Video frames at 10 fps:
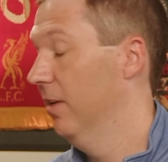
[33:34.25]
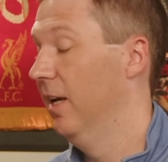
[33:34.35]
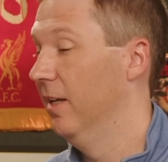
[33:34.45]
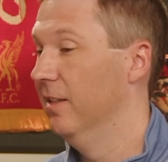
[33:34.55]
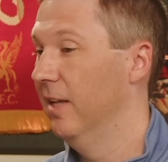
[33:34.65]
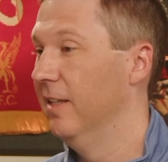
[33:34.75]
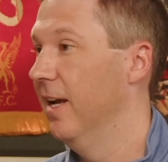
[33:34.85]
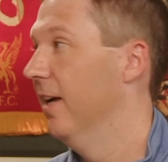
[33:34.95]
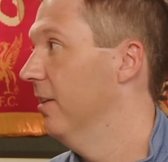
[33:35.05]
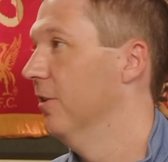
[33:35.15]
And
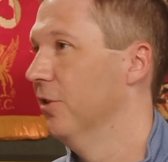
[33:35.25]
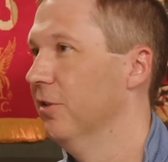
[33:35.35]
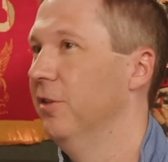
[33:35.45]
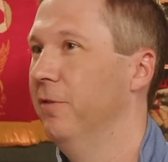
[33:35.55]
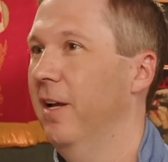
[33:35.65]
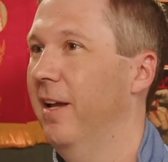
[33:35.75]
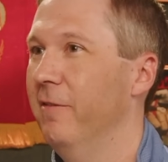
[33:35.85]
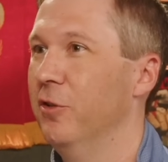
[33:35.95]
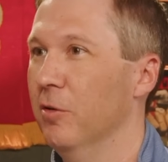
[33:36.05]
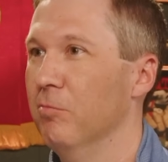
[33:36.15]
you've got to have a
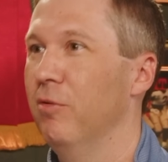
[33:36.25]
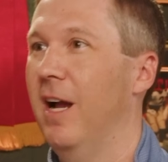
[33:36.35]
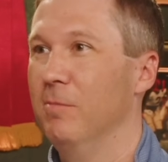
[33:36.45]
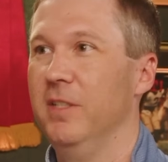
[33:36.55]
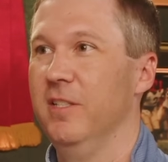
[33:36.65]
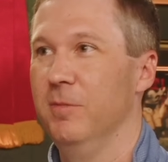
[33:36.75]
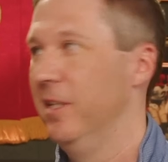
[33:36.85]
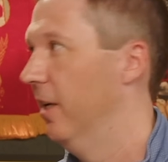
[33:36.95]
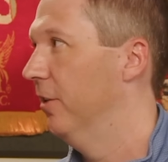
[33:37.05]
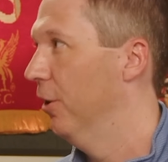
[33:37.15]
certain pragmatism as a
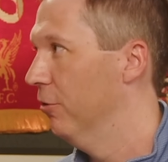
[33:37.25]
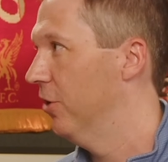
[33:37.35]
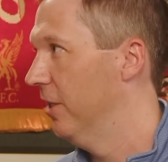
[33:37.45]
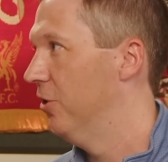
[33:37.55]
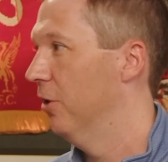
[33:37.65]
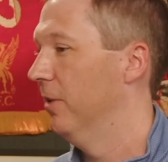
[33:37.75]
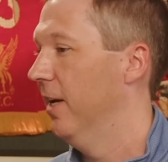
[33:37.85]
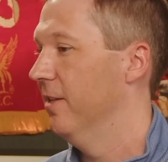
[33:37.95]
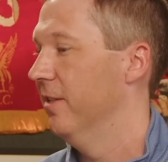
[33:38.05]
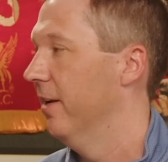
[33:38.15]
head coach. He's shown he has that.